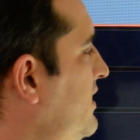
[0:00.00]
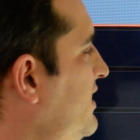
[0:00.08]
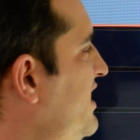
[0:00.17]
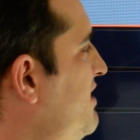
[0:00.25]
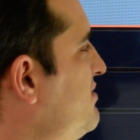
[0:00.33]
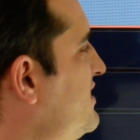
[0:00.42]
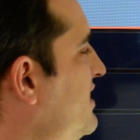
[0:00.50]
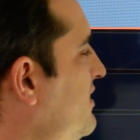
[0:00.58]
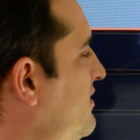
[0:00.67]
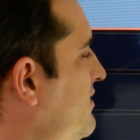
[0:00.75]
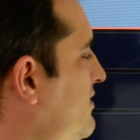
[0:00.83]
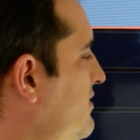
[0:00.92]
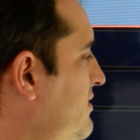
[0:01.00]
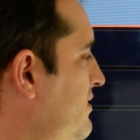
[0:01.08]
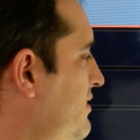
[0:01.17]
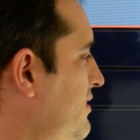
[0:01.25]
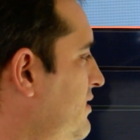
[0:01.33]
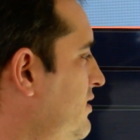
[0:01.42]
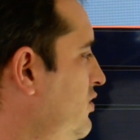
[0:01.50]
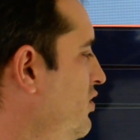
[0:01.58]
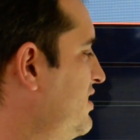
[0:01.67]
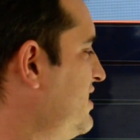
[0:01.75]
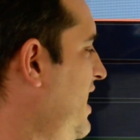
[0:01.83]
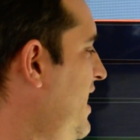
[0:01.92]
Gibson.
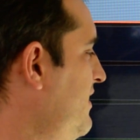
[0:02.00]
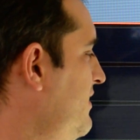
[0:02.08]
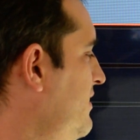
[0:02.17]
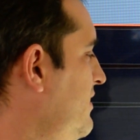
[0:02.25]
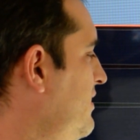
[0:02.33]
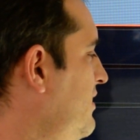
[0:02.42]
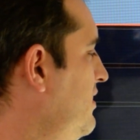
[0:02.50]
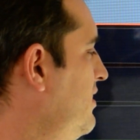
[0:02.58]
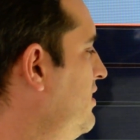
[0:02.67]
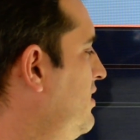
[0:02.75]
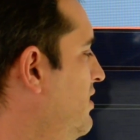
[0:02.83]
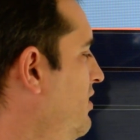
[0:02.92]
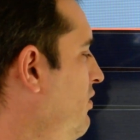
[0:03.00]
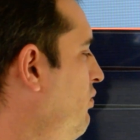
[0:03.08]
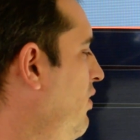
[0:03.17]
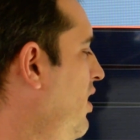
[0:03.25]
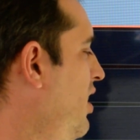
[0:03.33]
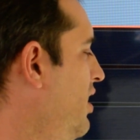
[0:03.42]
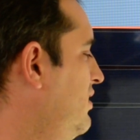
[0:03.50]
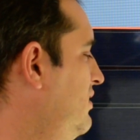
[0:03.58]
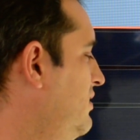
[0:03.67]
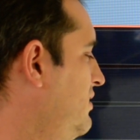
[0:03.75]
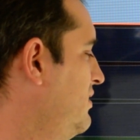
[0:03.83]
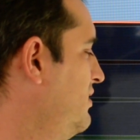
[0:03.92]
Gortat, Wall,
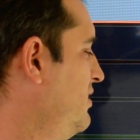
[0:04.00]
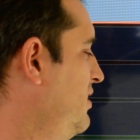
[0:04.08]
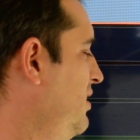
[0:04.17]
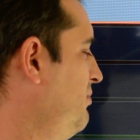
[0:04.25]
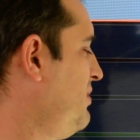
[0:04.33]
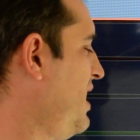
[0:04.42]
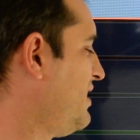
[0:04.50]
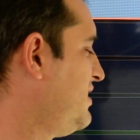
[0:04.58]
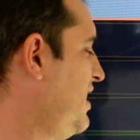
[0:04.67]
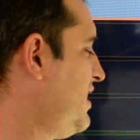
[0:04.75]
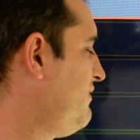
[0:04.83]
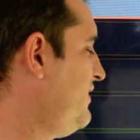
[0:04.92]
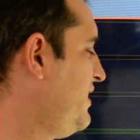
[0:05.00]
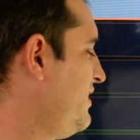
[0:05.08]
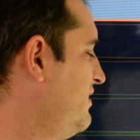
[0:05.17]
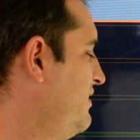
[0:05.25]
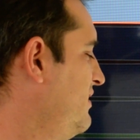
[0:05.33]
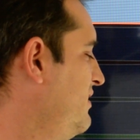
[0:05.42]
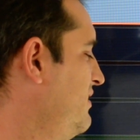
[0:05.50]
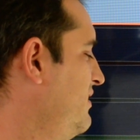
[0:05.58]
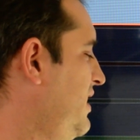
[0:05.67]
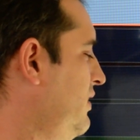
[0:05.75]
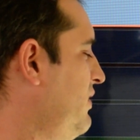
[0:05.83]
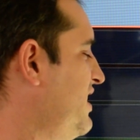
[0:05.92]
Bogdanovic,
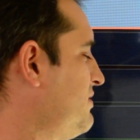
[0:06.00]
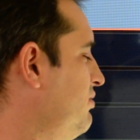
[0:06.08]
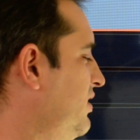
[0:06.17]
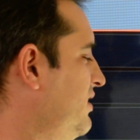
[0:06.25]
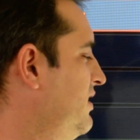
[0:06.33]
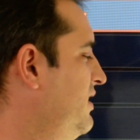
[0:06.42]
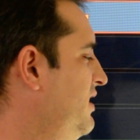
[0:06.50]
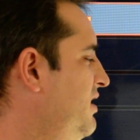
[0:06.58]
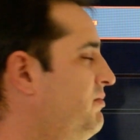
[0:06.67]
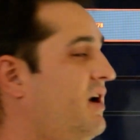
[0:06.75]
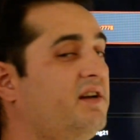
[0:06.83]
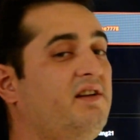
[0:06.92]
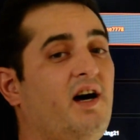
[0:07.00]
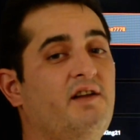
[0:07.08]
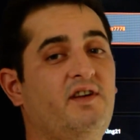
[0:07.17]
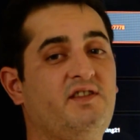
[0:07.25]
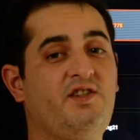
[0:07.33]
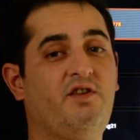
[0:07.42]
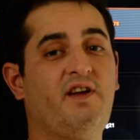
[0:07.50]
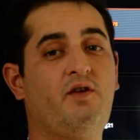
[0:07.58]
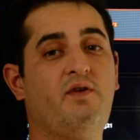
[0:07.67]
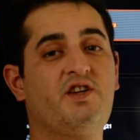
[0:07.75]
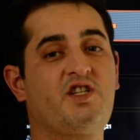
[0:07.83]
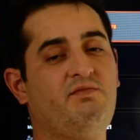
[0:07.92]
and Westbrook. Bogdanovic's the only
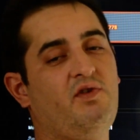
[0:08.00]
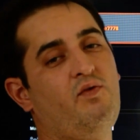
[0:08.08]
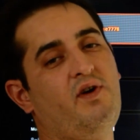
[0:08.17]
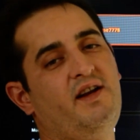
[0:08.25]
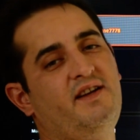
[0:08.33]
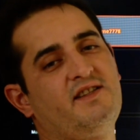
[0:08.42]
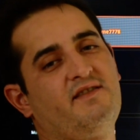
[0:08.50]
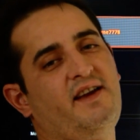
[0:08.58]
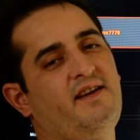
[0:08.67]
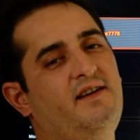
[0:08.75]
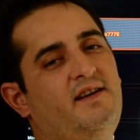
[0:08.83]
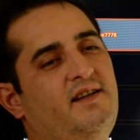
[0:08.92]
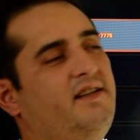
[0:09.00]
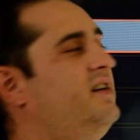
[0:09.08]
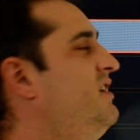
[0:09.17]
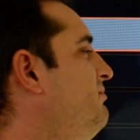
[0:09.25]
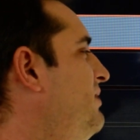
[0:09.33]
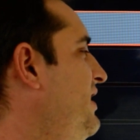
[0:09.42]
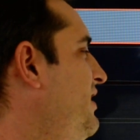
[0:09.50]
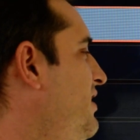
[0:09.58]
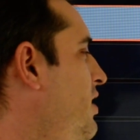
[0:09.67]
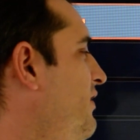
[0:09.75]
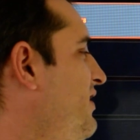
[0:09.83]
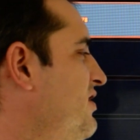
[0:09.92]
questionable one. It's like, but
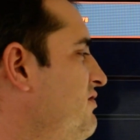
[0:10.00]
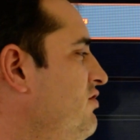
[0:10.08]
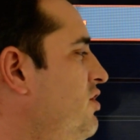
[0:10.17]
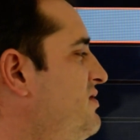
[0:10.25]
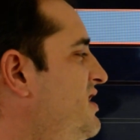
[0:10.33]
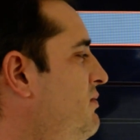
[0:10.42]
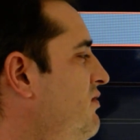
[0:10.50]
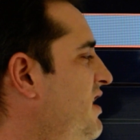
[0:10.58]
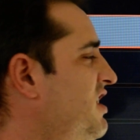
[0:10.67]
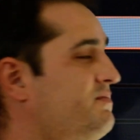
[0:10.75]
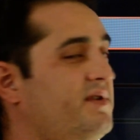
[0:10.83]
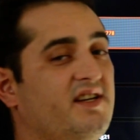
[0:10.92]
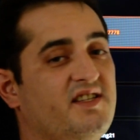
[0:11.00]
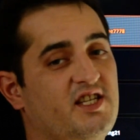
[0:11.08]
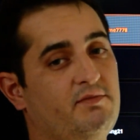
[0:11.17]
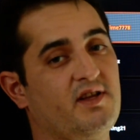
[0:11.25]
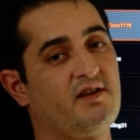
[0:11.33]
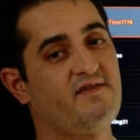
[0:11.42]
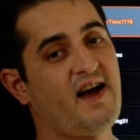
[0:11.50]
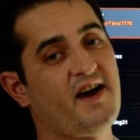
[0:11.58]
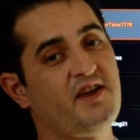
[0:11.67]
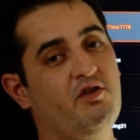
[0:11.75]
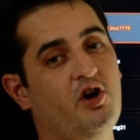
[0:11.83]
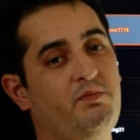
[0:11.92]
if there's room somewhere else because some other
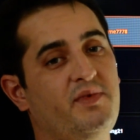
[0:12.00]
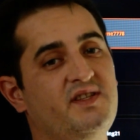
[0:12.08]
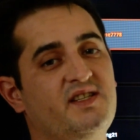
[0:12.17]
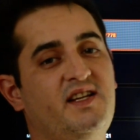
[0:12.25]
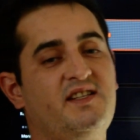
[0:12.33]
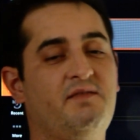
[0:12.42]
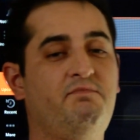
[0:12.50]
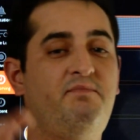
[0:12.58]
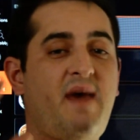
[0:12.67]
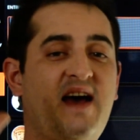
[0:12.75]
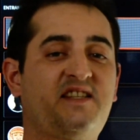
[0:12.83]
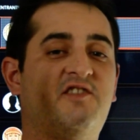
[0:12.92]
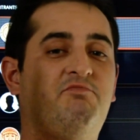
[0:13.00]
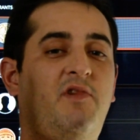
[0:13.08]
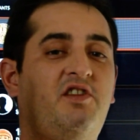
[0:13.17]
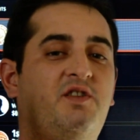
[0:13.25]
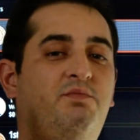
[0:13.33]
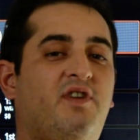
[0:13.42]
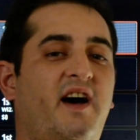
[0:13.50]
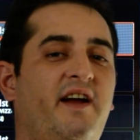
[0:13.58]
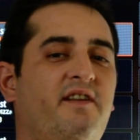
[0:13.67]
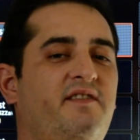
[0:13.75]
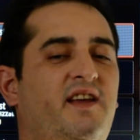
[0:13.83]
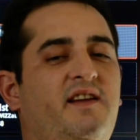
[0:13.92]
value opens and it's a massive
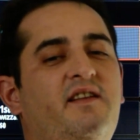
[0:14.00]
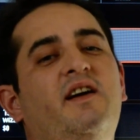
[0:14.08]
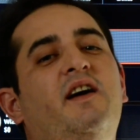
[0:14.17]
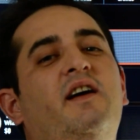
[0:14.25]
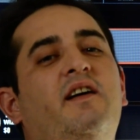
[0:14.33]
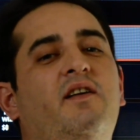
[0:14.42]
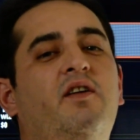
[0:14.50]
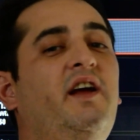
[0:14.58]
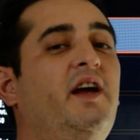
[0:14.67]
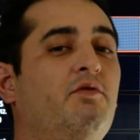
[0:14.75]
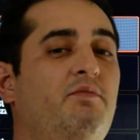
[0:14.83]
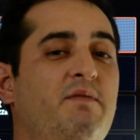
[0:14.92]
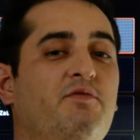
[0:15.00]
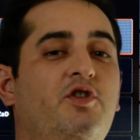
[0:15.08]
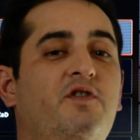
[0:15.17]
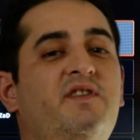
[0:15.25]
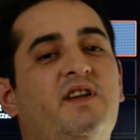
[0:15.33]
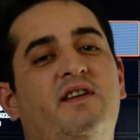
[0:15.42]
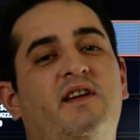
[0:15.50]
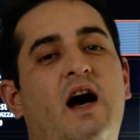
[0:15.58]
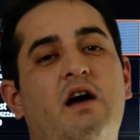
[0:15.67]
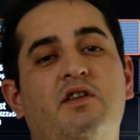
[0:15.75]
multiplier, then it will be moved and I'll